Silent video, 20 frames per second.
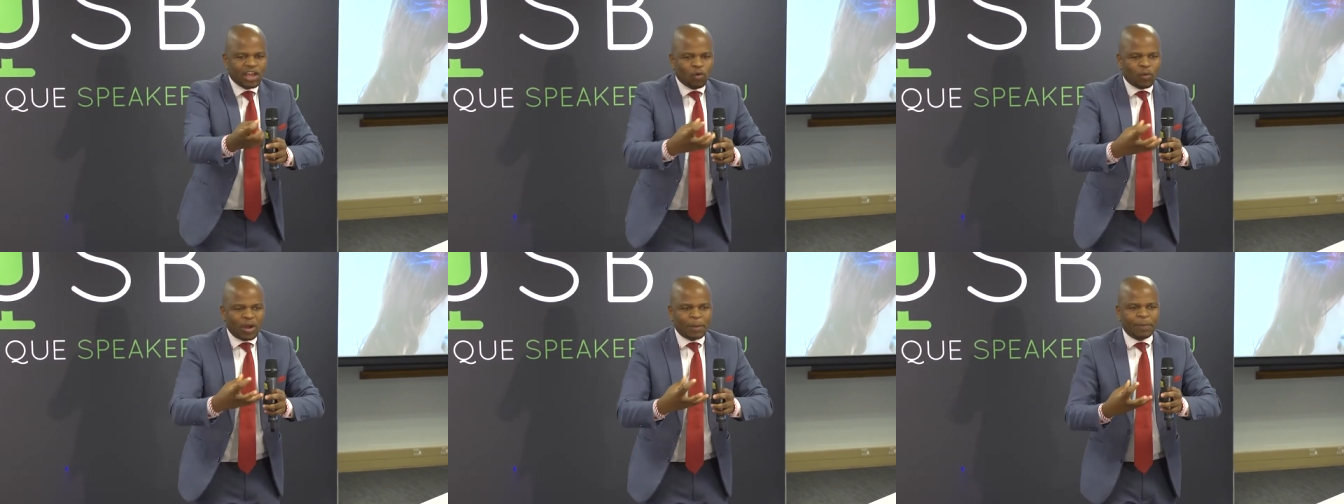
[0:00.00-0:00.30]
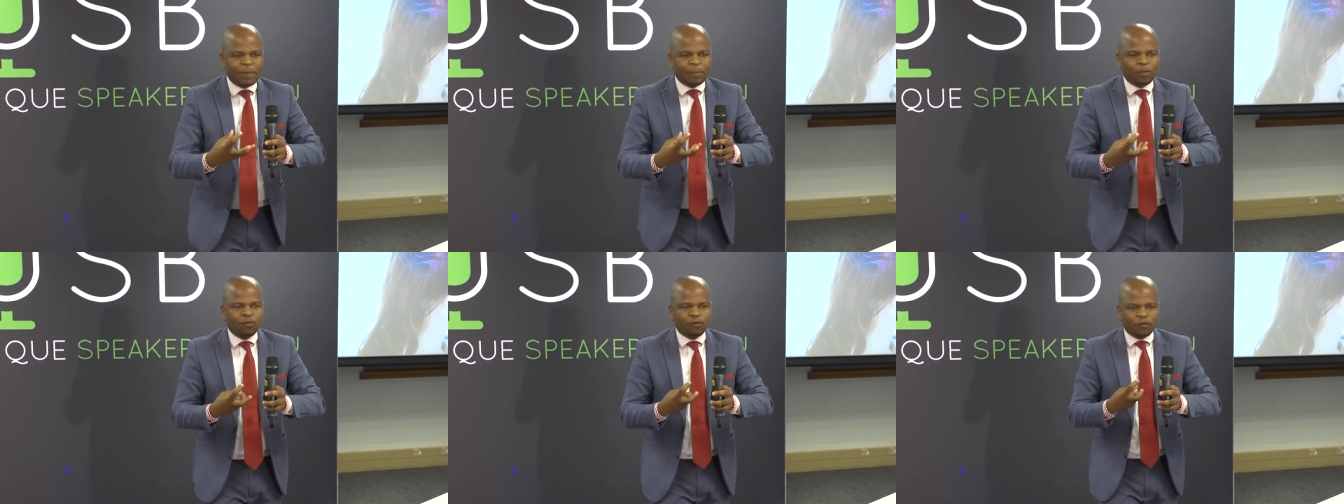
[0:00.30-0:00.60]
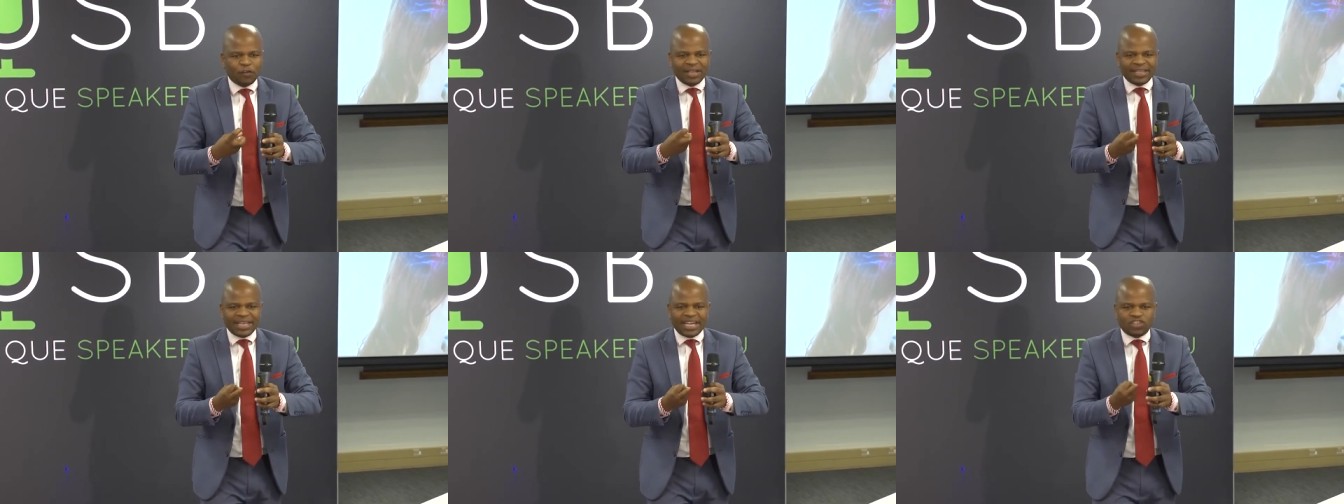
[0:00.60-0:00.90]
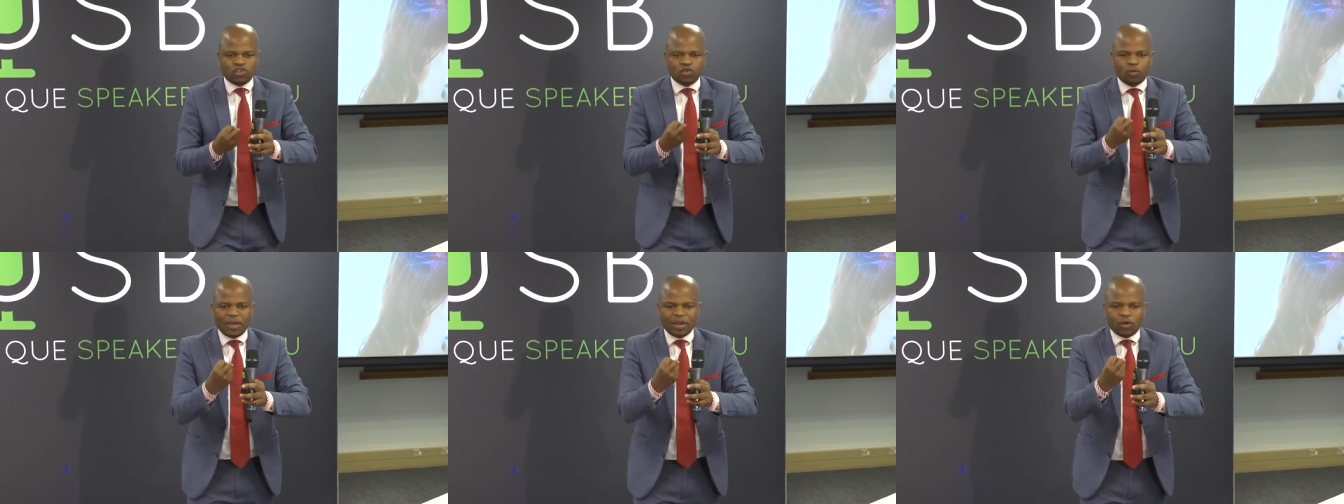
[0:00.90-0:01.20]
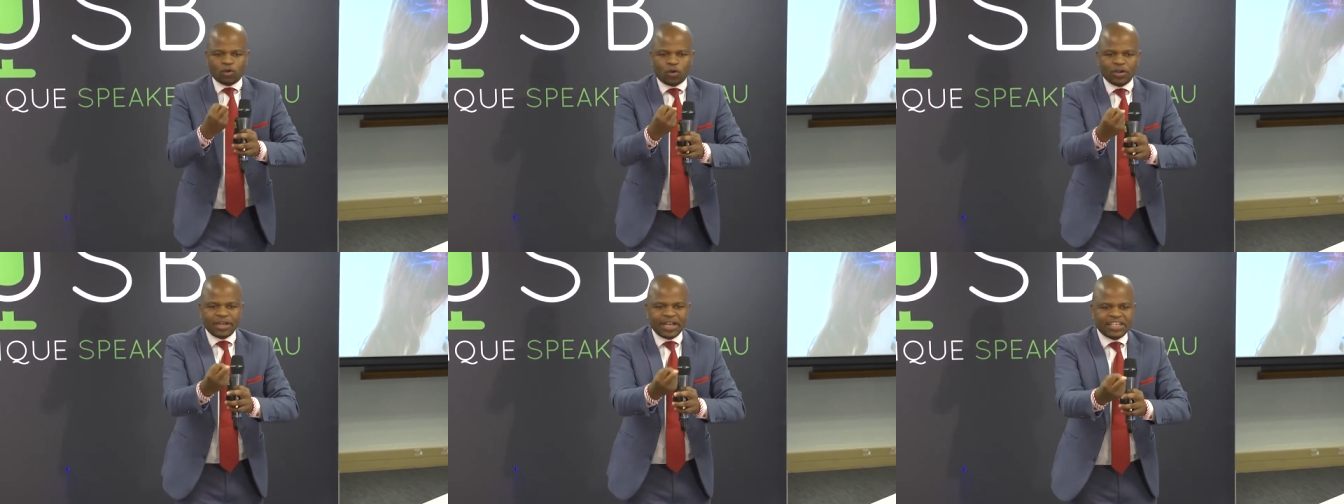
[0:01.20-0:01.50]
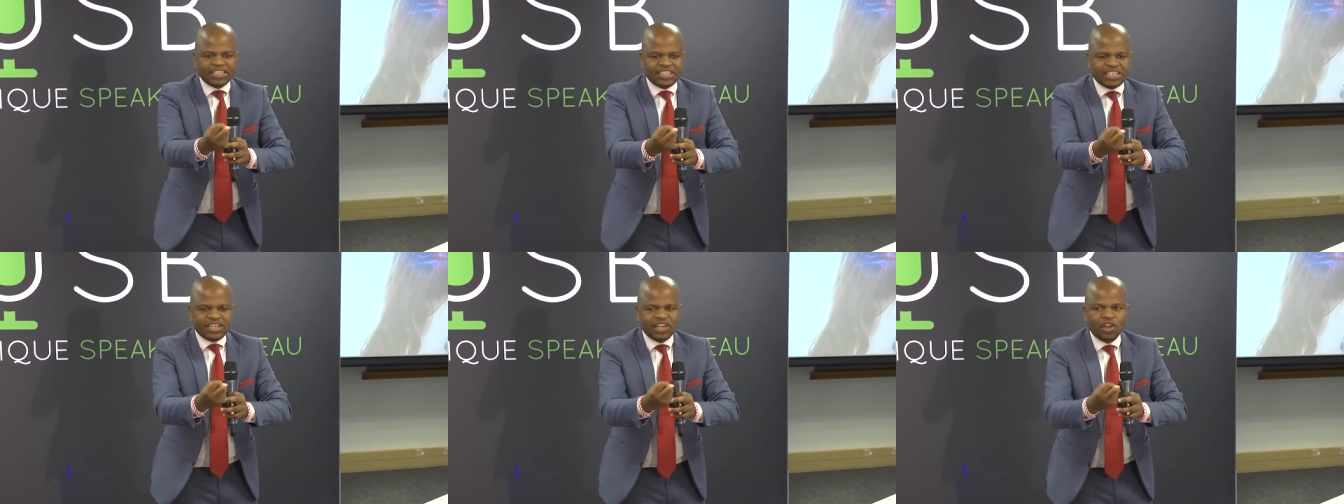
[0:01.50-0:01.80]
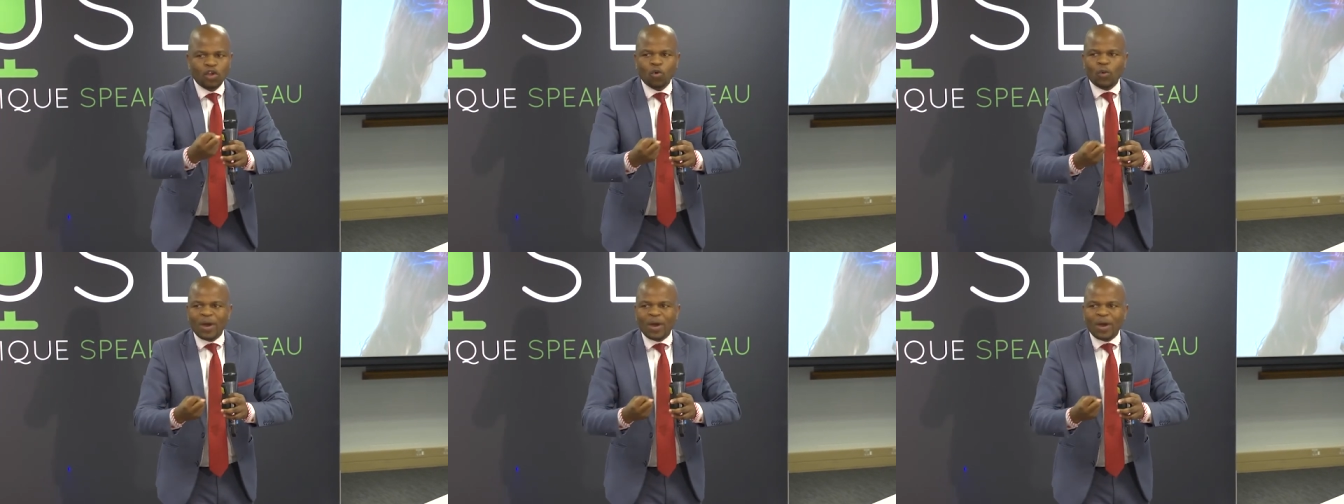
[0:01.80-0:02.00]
when people feel that human connection,